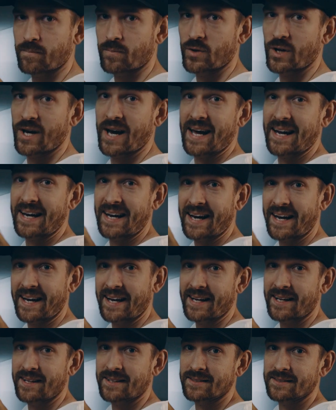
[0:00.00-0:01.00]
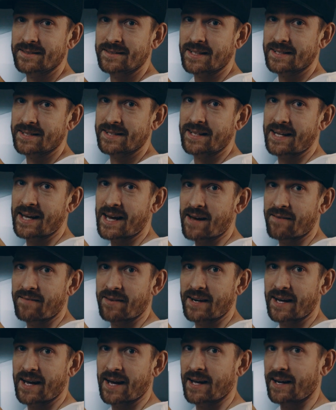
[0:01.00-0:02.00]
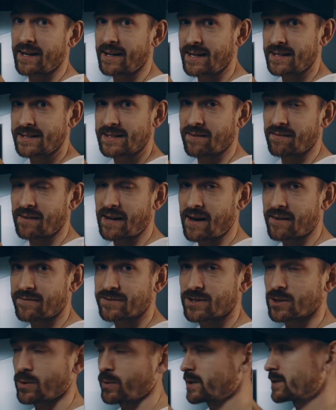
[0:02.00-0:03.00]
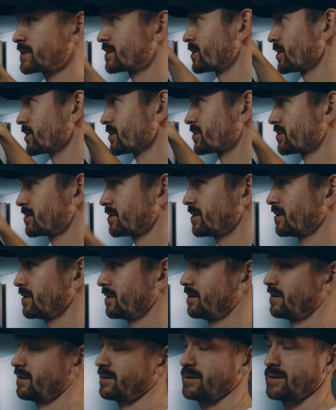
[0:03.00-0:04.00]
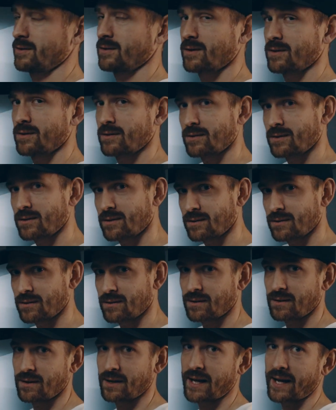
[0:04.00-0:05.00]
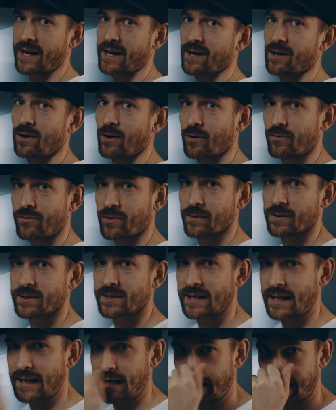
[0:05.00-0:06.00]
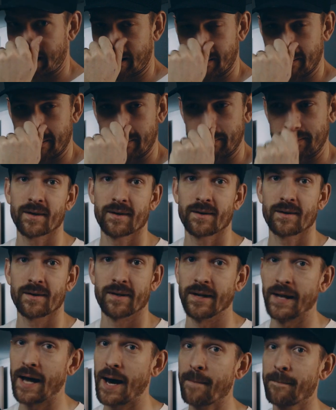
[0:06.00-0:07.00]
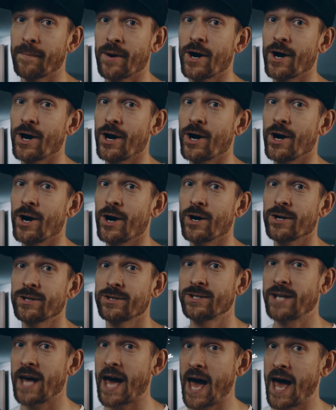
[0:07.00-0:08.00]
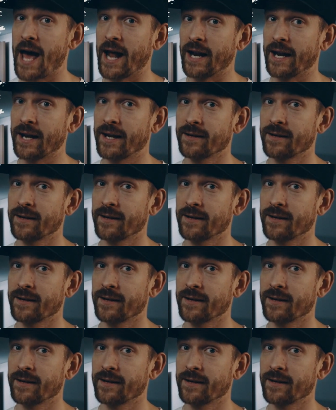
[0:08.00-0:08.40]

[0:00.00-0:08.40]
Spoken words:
The headlining doesn't have any adhesive left, so it's just letting go from the ceiling. Number 10.